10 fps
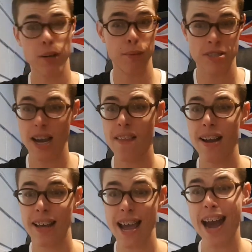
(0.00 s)
Let me say
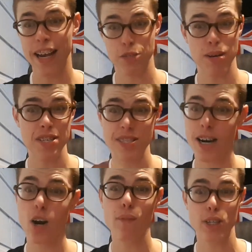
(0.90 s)
that again, it's
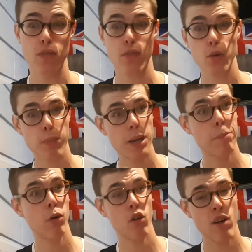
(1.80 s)
myself, it's a few
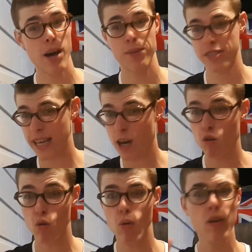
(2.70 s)
people around here
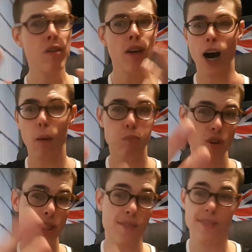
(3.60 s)
who help
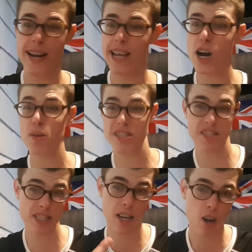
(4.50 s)
with the videos,
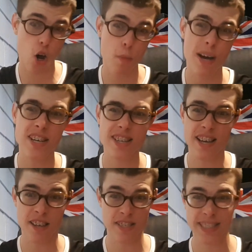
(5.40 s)
it's the
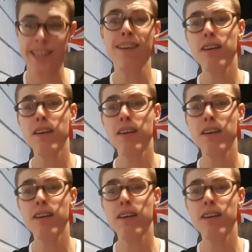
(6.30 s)
commenters, the